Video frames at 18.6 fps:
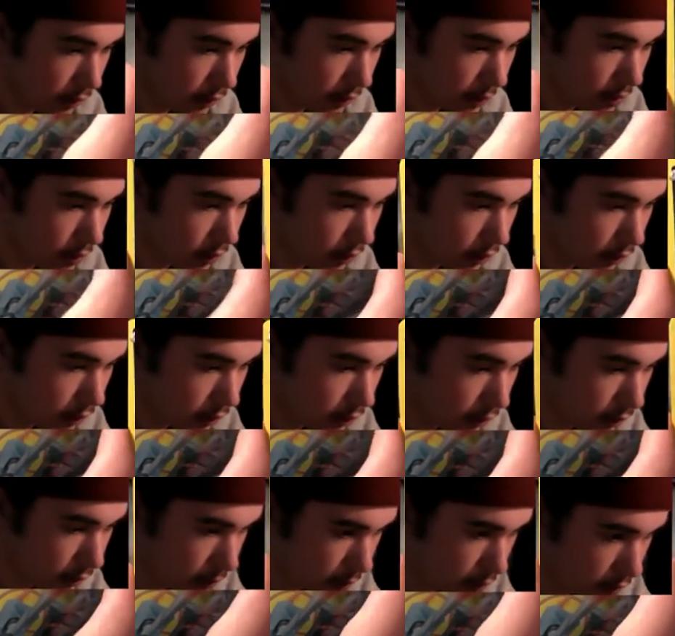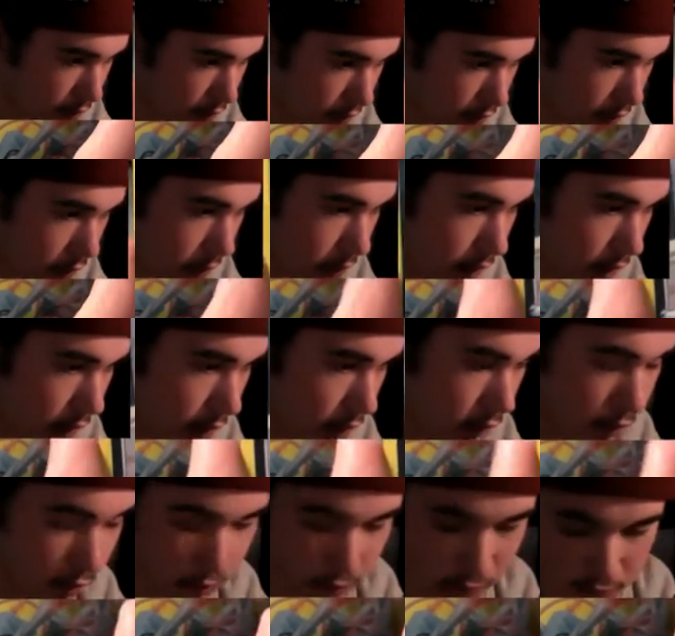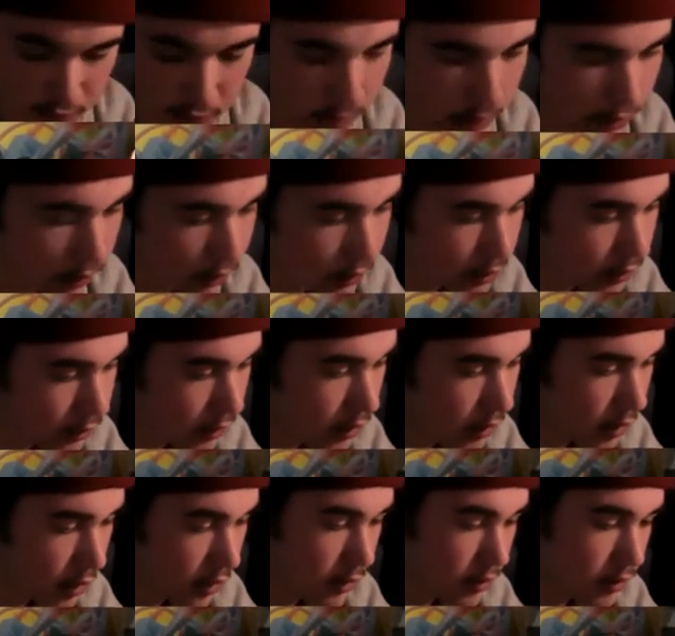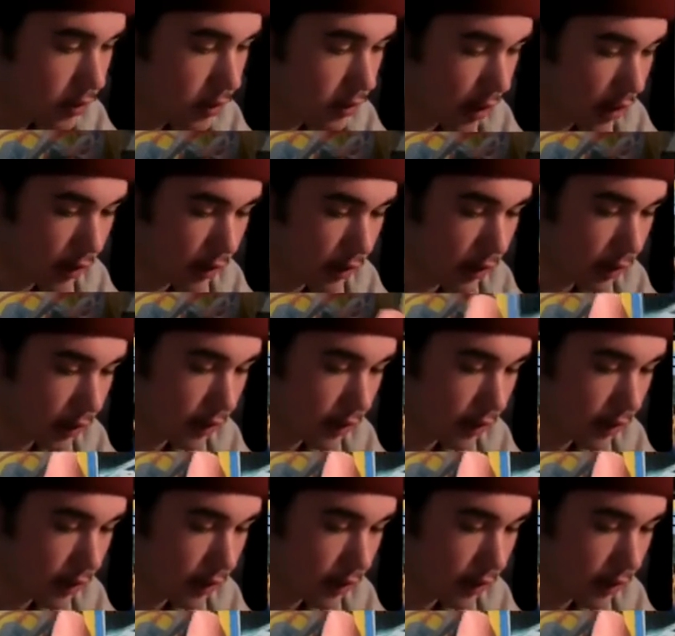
we have pulled. Both of them being uh, Swabbles. Scraggy.